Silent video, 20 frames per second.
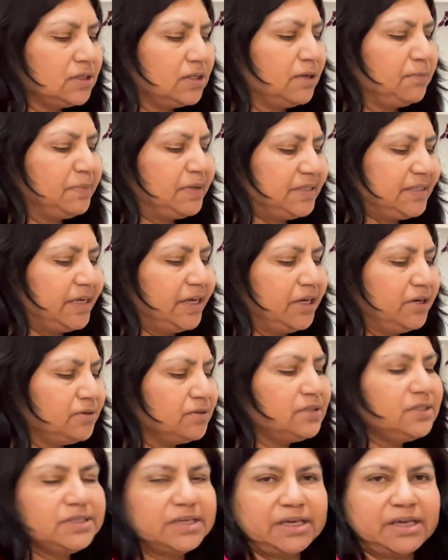the potato
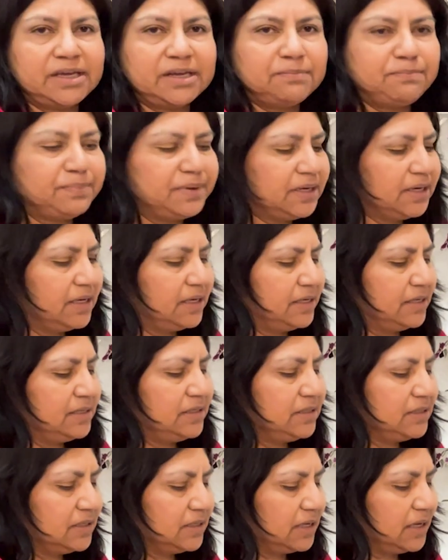skin because
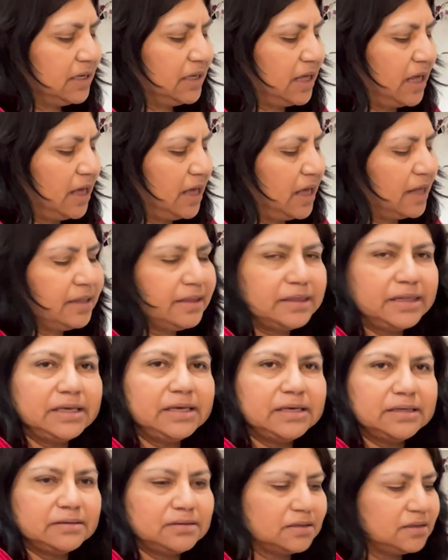I think
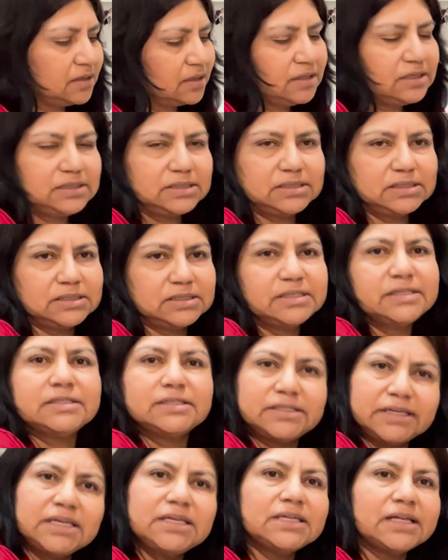it
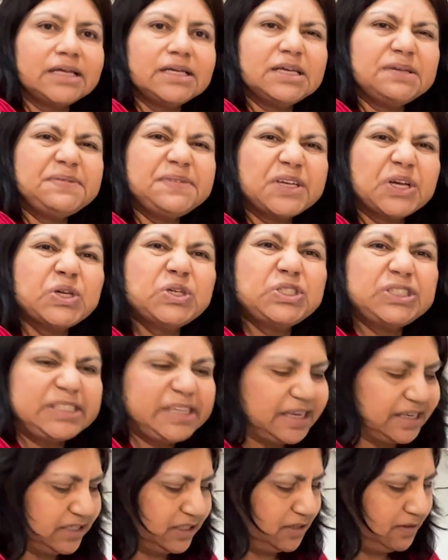gives a good
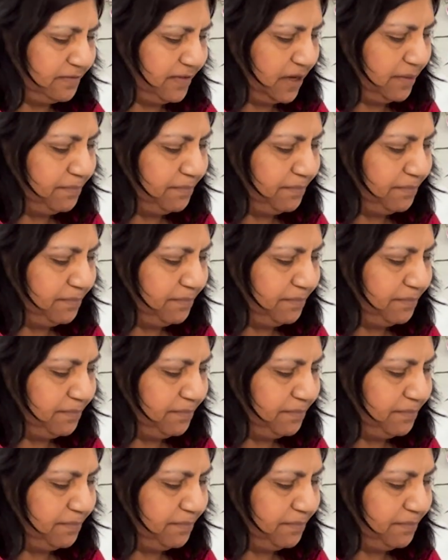taste of it.